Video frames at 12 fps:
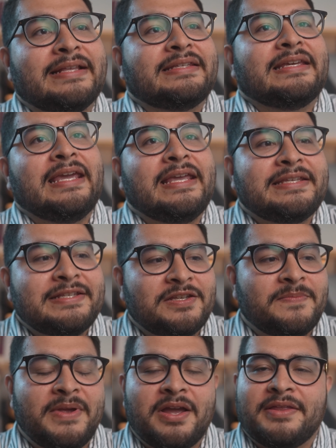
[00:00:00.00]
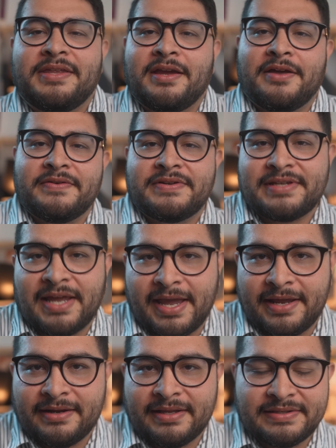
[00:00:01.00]
it's easy to be on the other
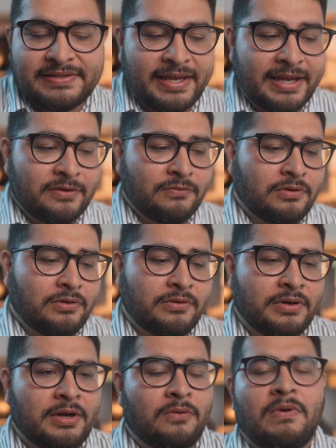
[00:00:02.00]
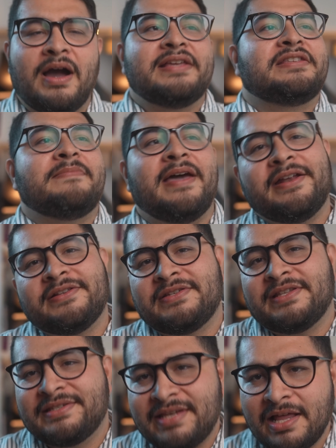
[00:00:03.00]
side and saying, well, why does it matter
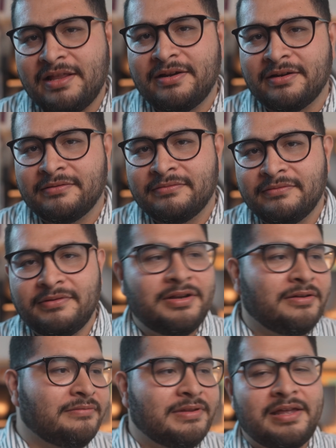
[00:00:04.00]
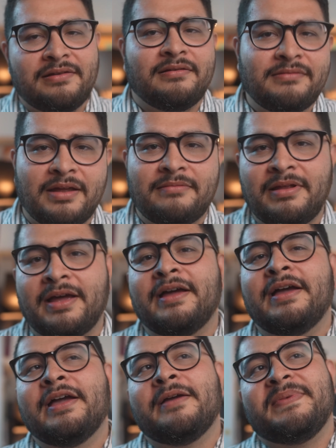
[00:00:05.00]
to the seller? You know, blah, blah, blah, blah,
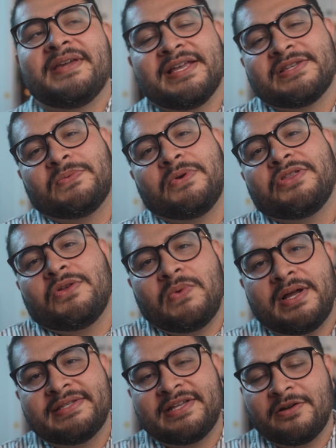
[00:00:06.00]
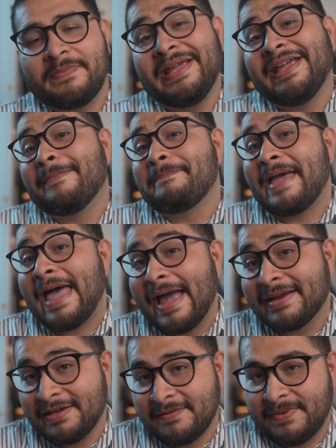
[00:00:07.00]
because we're the ones that are being
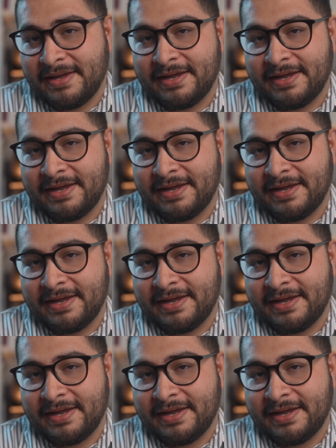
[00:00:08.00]
impacted by